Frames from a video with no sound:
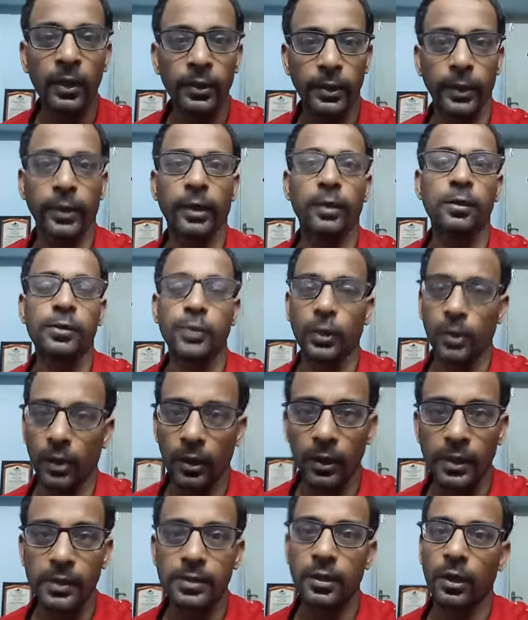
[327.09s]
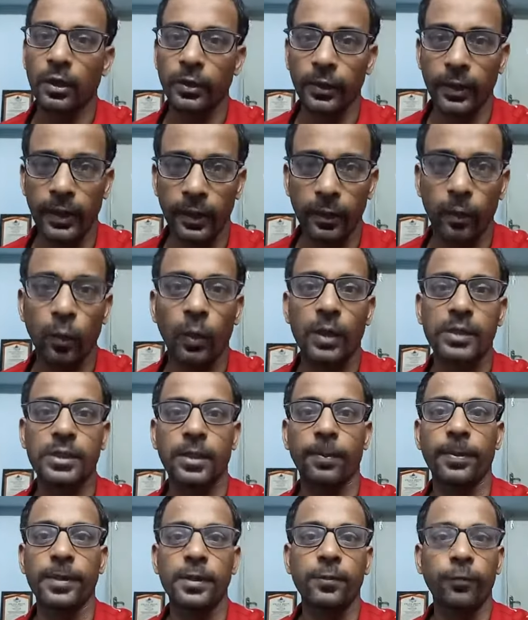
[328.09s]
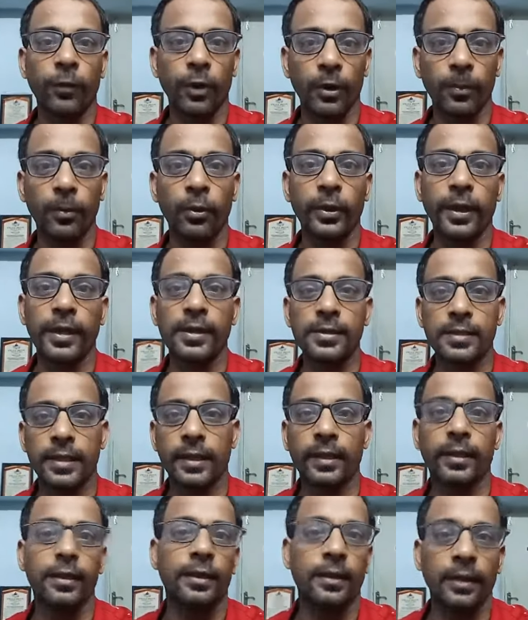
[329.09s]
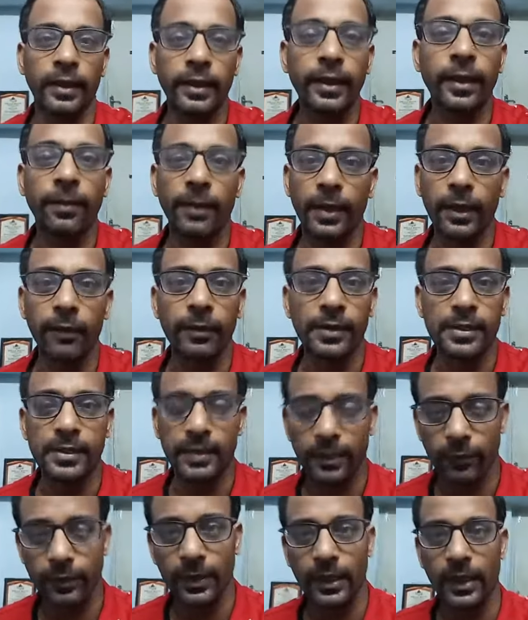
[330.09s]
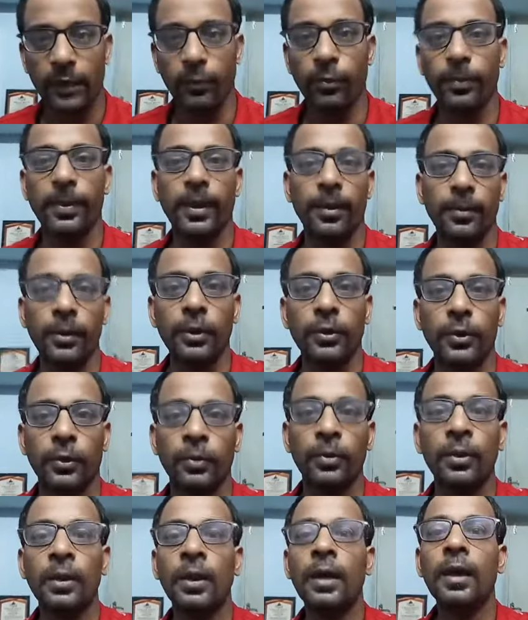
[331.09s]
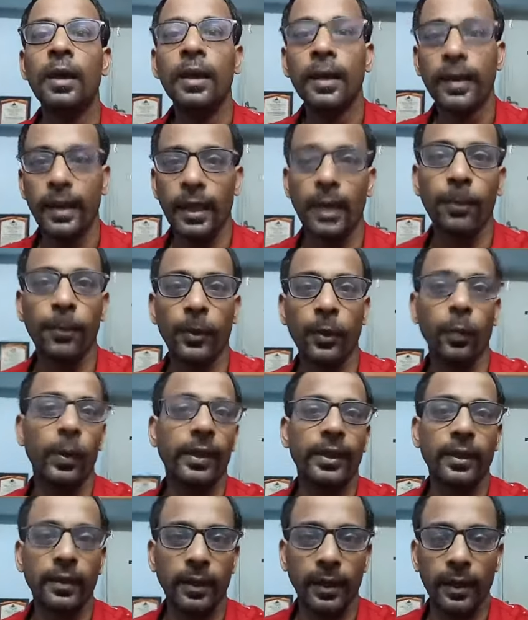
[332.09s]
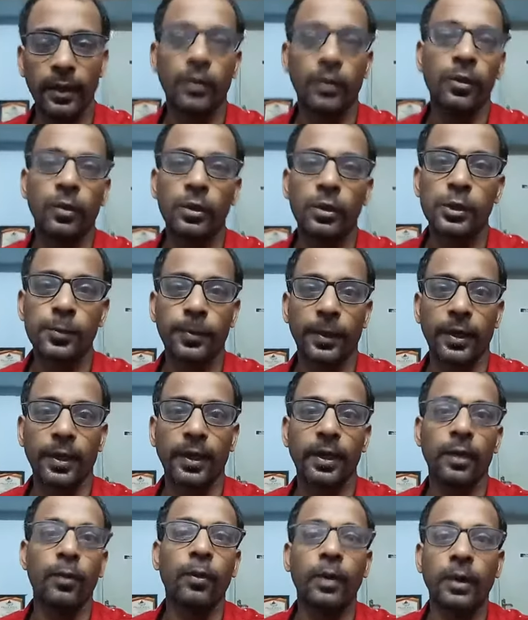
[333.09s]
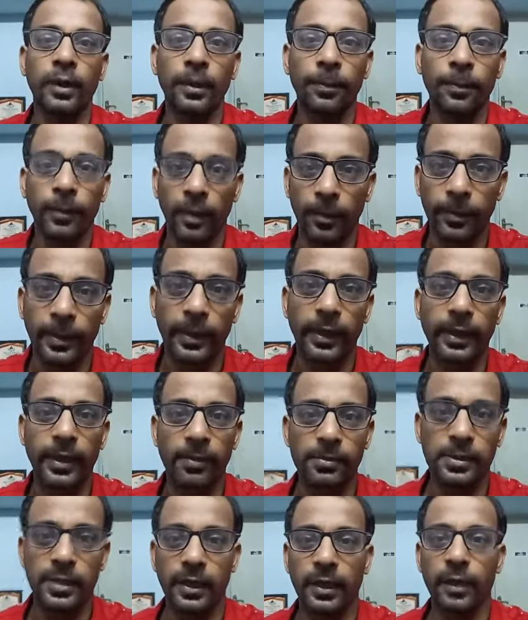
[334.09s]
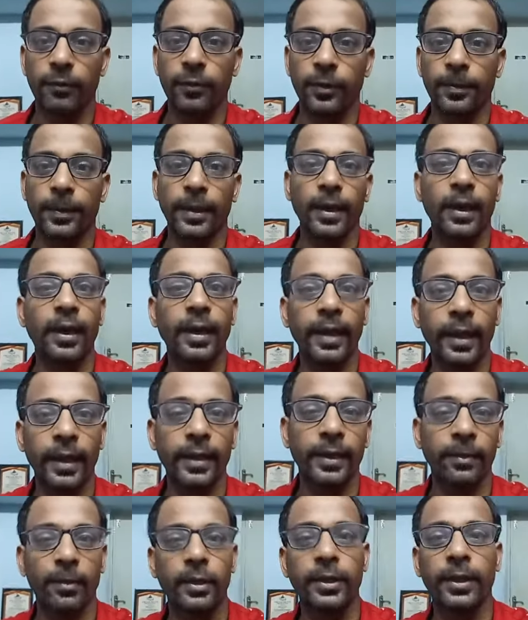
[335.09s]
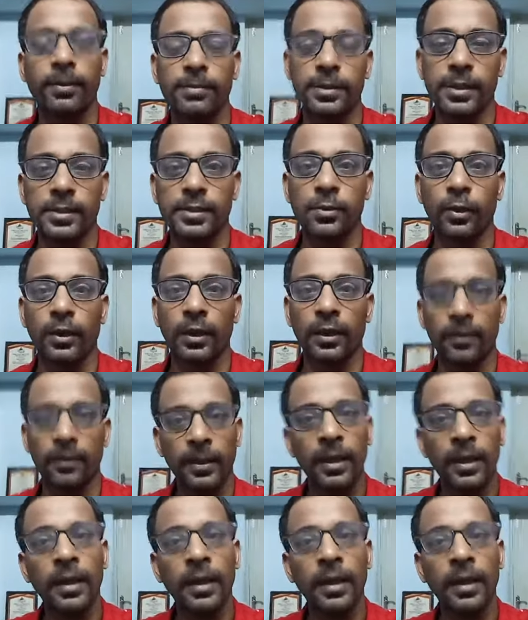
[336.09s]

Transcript: You can also call us or you can WhatsApp us for bookings. Idhamari events definitely will be able to help you whether naanga host pannala illa ungalku proper ana MC refer pannala illa enga team la MCs kudukalam.